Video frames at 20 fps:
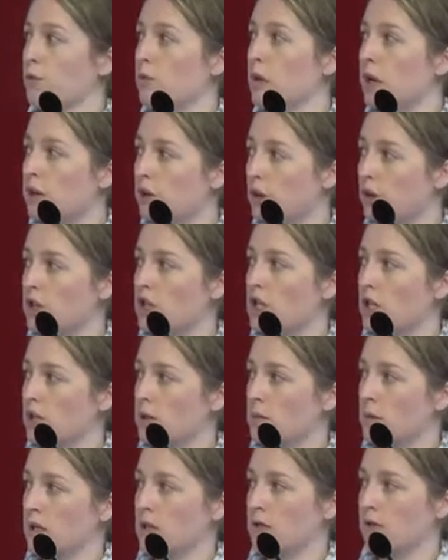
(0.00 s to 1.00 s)
We're
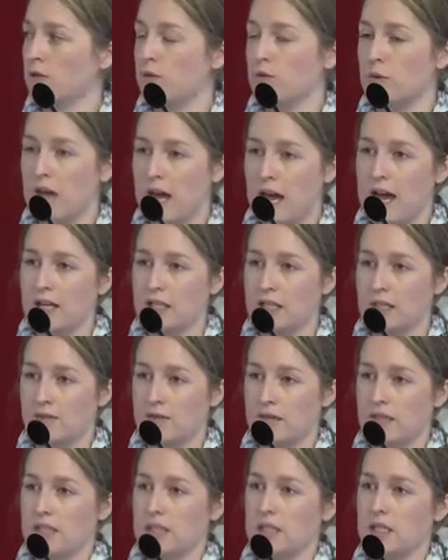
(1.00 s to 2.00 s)
non-judgmental, we're active
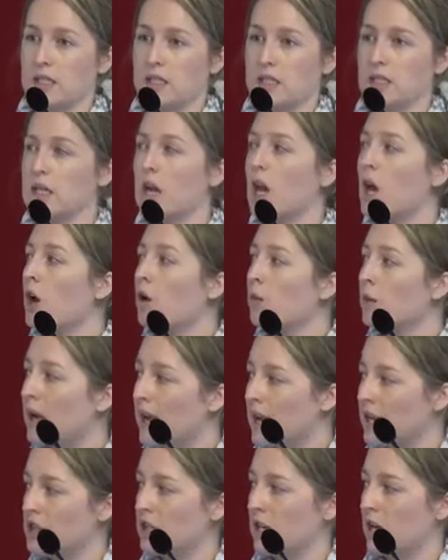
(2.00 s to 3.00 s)
listeners, we're
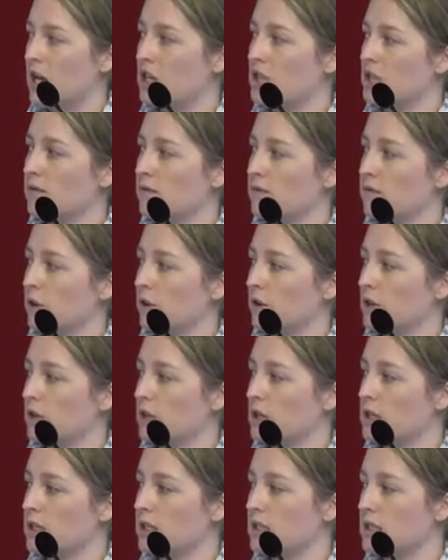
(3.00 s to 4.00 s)
education
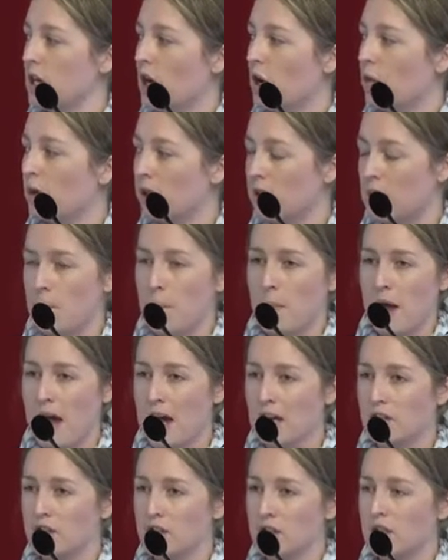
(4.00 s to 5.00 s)
focused, we're
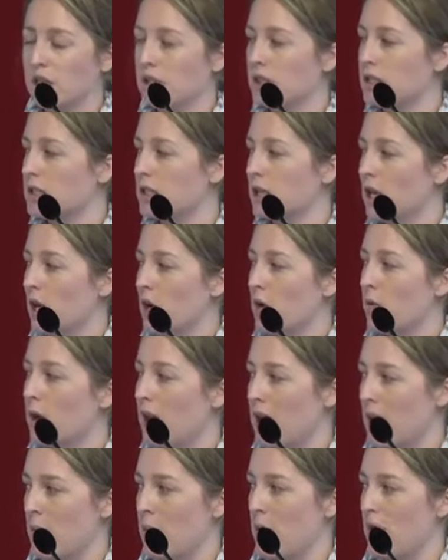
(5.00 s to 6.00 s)
compassionate,
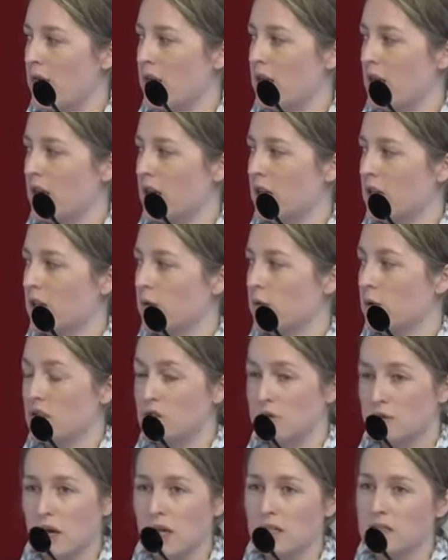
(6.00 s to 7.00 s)
we're empathetic, we're
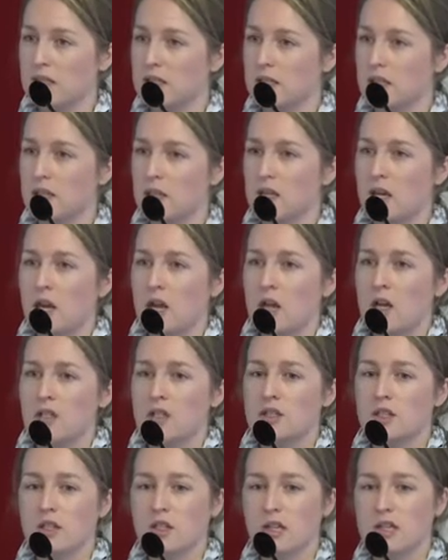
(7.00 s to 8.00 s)
trusted.
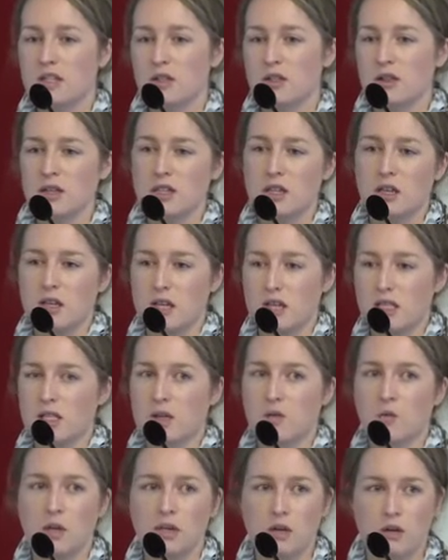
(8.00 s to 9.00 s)
So there's lots of things
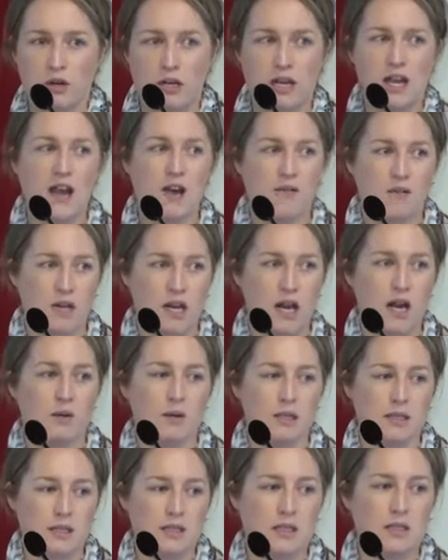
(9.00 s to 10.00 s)
that we already have in our
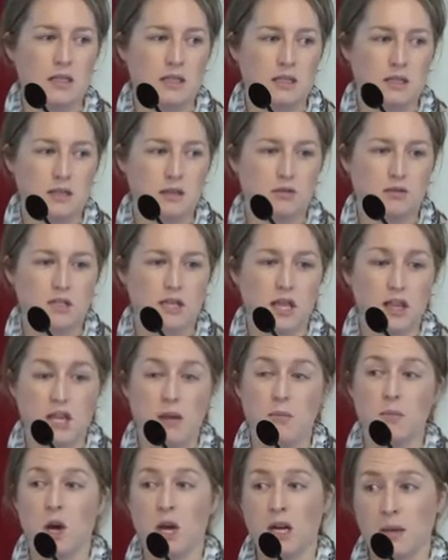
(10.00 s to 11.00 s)
existing skill set
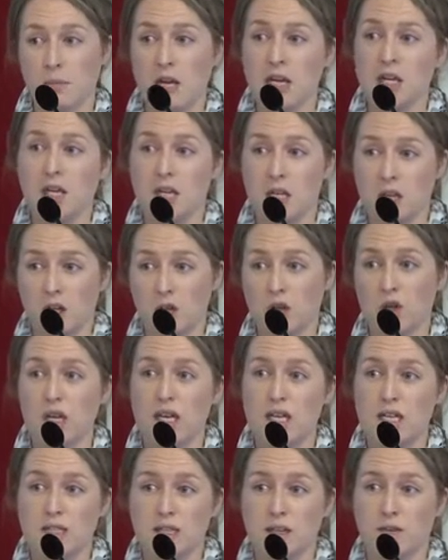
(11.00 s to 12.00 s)
that might make it a lot
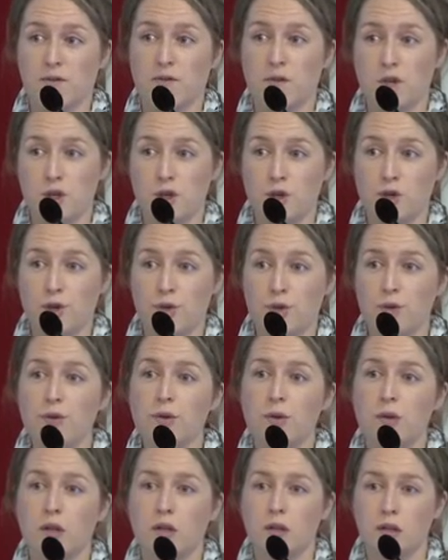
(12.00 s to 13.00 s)
easier for
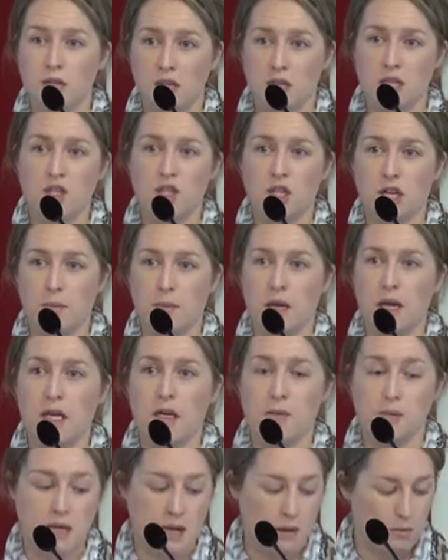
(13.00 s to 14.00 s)
you than the GP
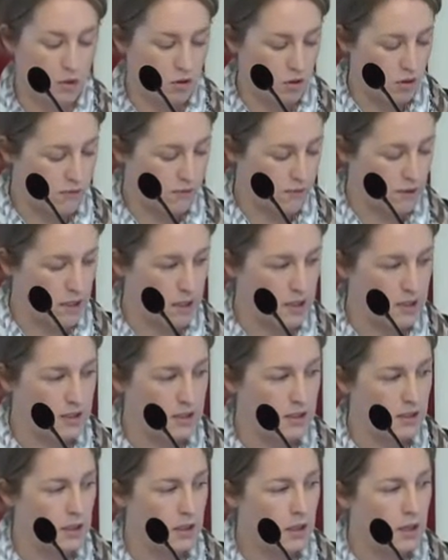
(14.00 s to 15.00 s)
to be able to offer
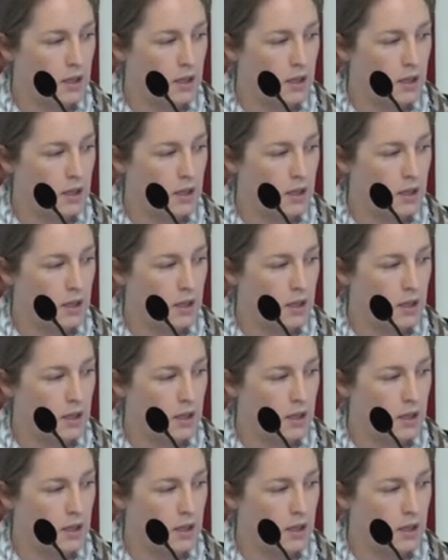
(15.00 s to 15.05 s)
this.